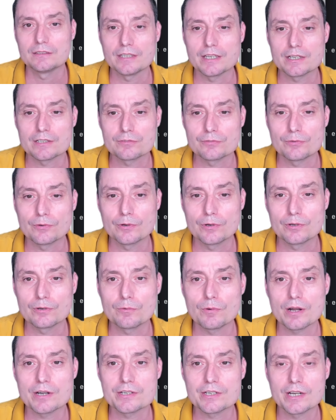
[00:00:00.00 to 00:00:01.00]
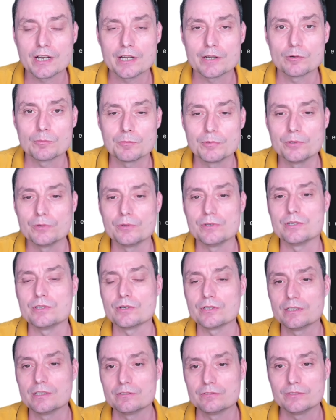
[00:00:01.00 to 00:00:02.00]
Thanks for watching. I hope you
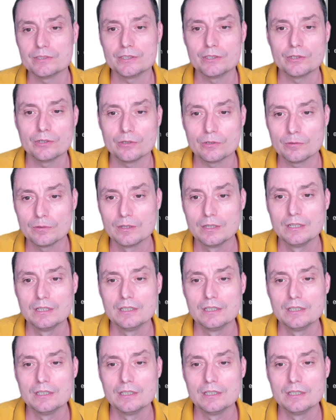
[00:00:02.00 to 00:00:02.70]
enjoyed the video.